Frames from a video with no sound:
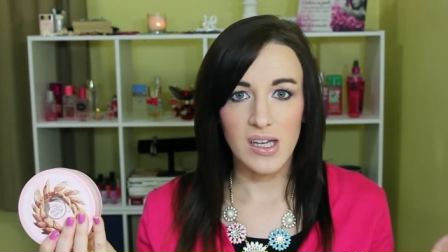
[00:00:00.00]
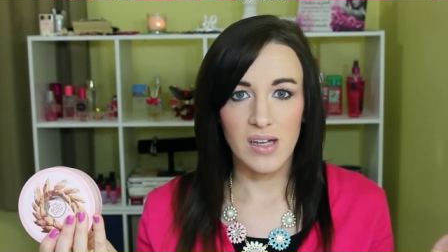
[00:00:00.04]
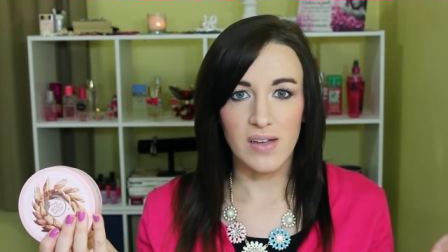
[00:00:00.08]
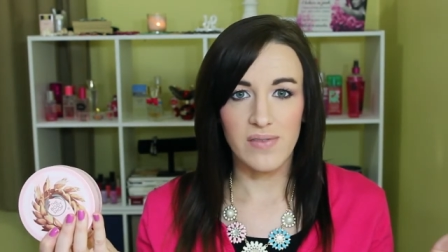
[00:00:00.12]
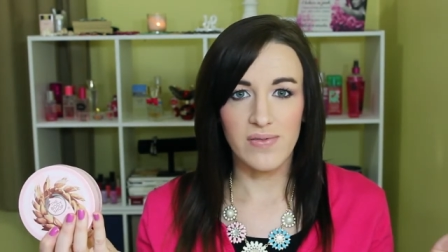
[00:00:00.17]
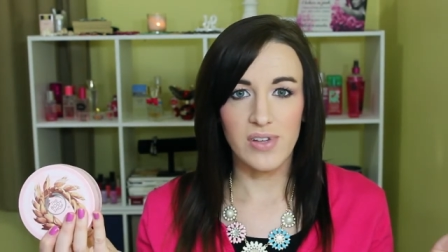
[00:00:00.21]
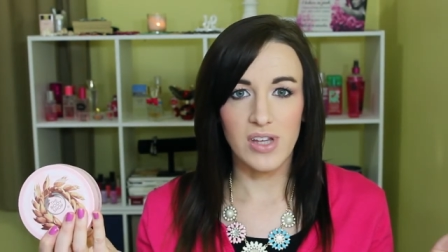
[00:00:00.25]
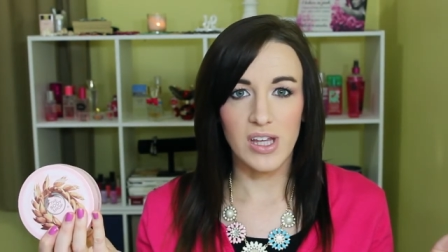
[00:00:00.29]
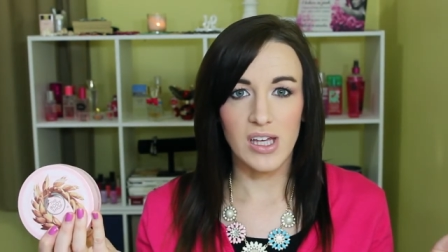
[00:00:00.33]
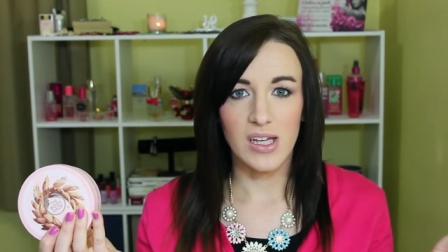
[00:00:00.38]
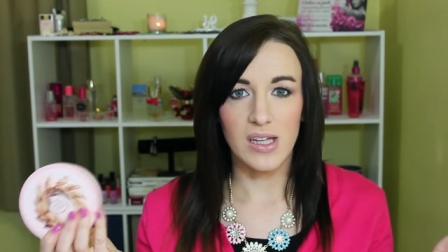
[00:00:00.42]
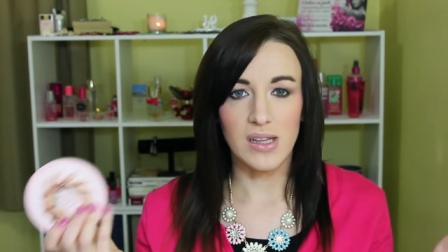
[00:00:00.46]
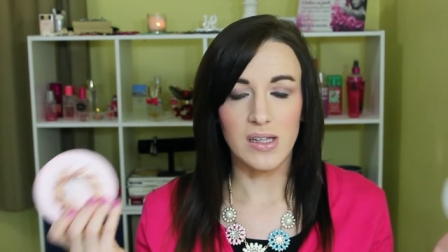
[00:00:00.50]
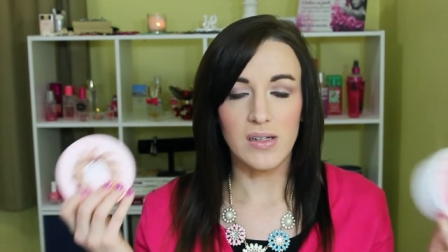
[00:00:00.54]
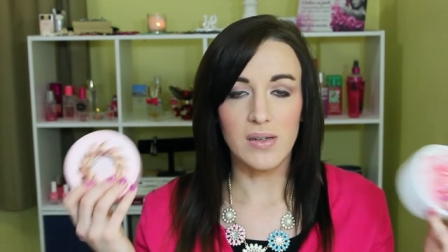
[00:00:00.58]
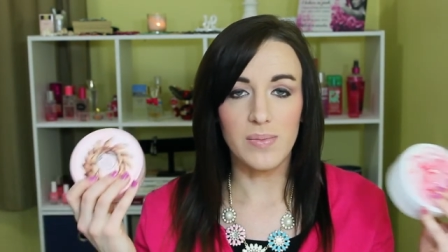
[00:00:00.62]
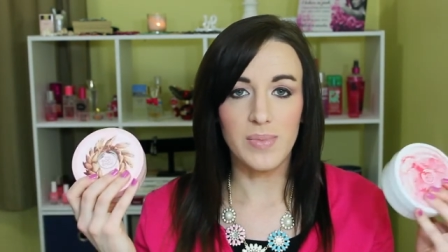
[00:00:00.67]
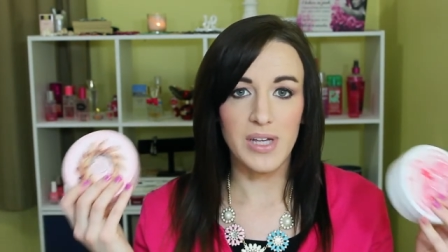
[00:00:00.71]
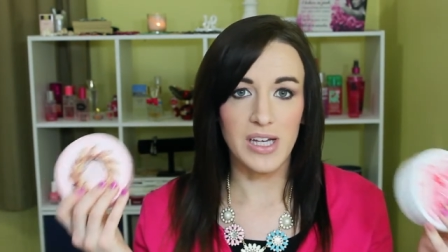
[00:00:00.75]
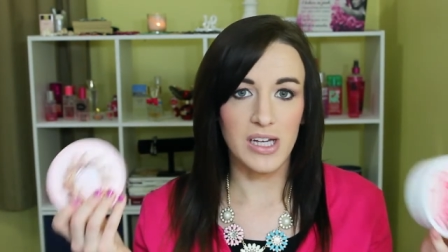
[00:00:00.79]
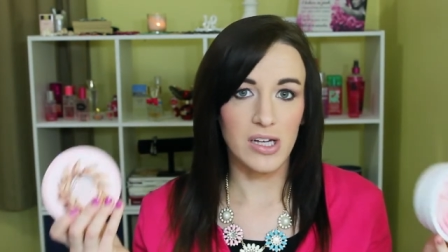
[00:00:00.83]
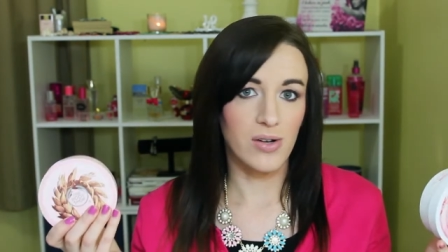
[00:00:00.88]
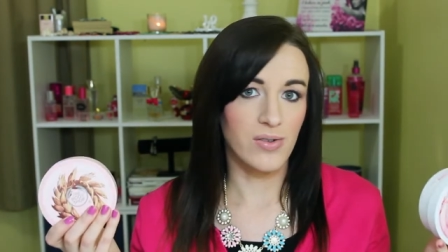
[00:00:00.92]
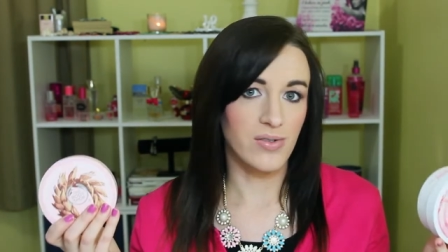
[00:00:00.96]
I feel like a little
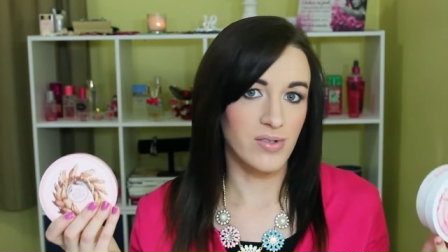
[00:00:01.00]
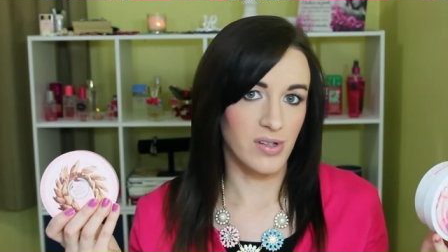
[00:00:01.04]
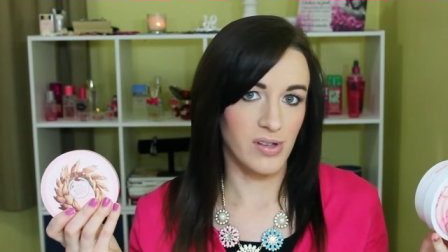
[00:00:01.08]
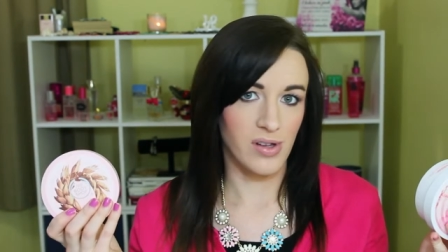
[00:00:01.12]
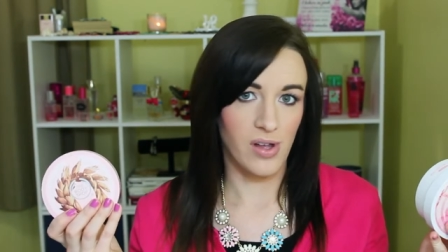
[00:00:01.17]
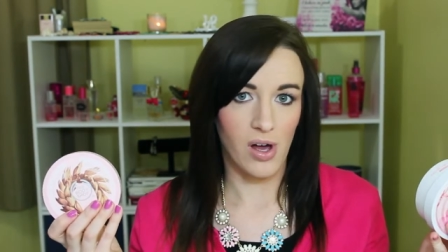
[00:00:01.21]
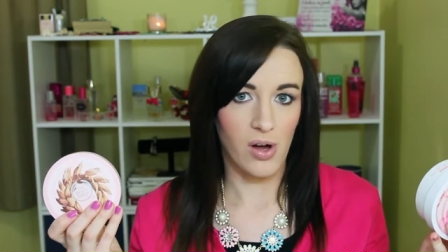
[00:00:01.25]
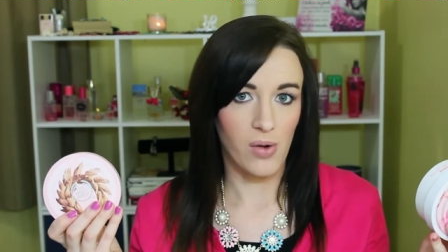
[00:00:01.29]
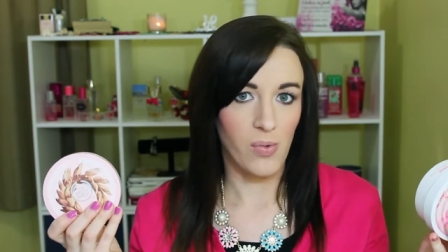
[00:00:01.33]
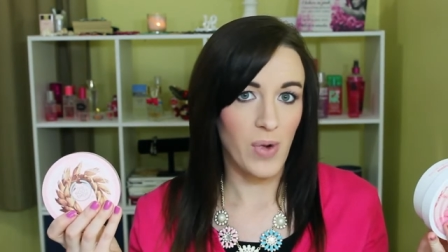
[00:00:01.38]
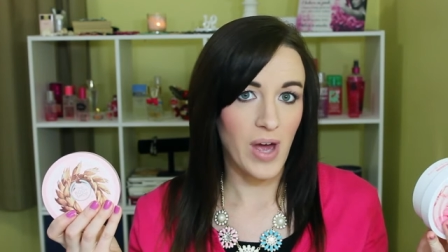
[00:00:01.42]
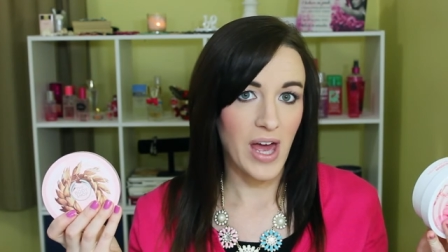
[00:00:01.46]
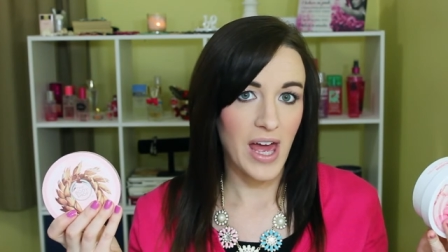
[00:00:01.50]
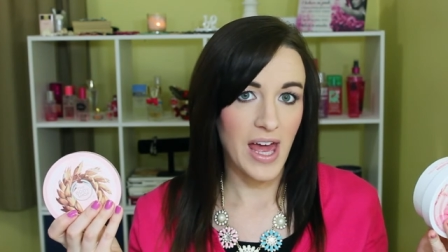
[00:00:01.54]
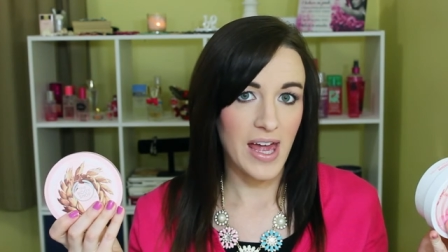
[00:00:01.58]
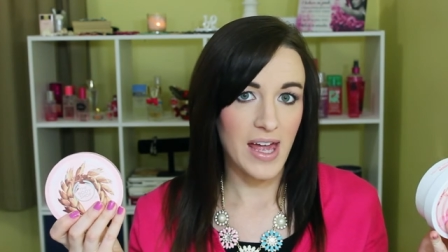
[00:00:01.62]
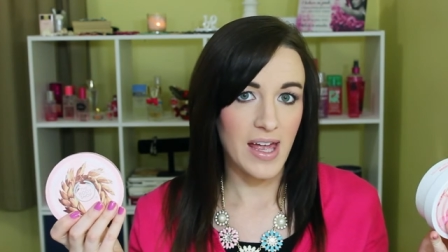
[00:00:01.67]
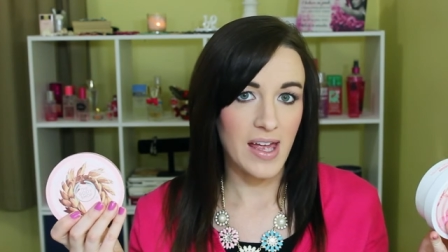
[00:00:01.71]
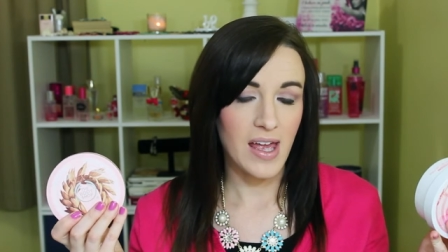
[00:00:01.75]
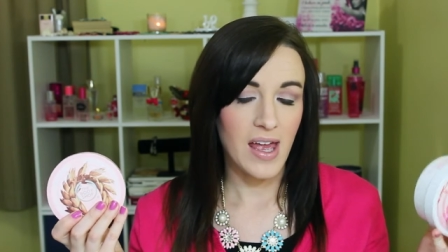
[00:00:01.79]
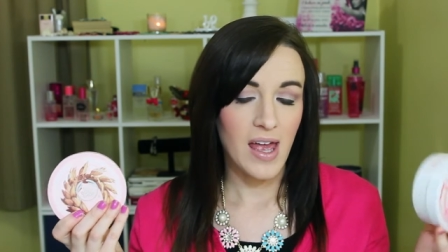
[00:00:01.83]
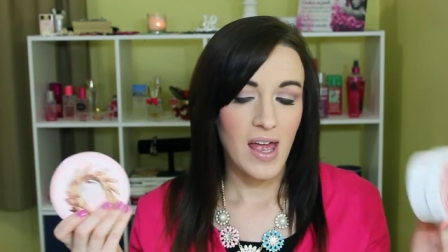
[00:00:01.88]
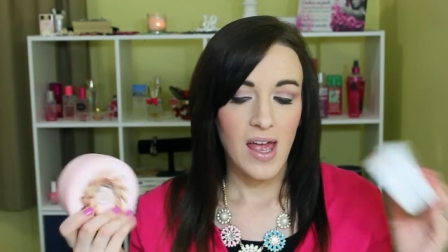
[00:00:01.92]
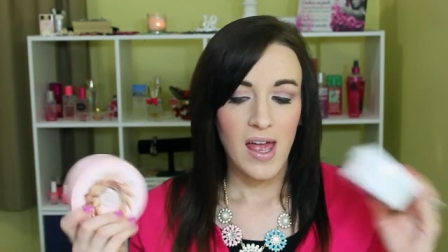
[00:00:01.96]
bit goes a long
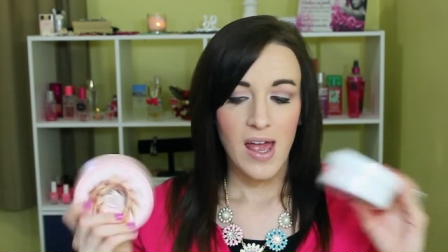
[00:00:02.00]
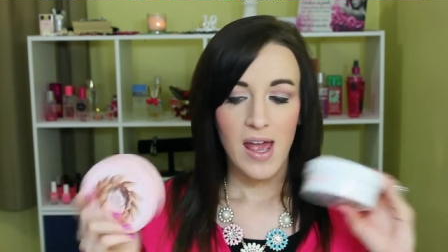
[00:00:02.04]
way,